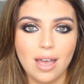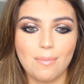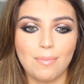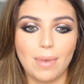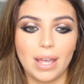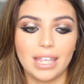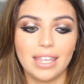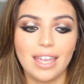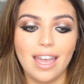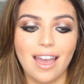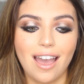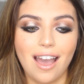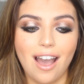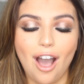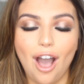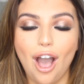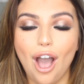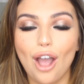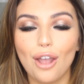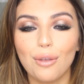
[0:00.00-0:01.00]
But yeah,
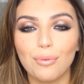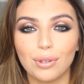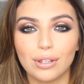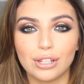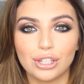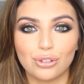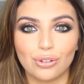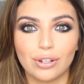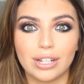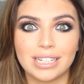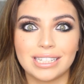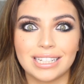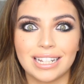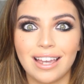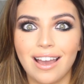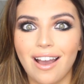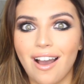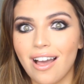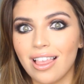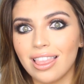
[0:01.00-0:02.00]
I hope you enjoyed
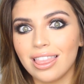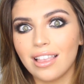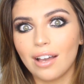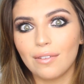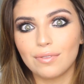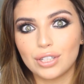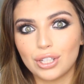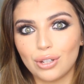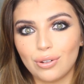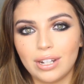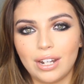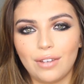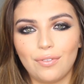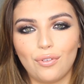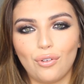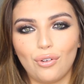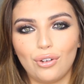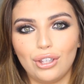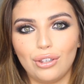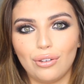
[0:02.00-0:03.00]
it. I love doing it
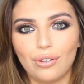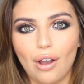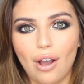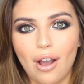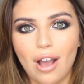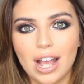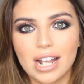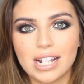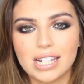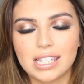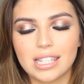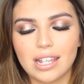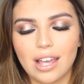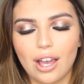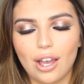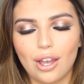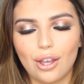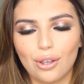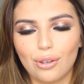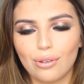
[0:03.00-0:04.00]
for you guys,
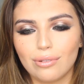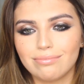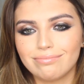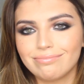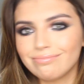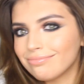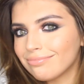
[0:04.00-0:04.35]
so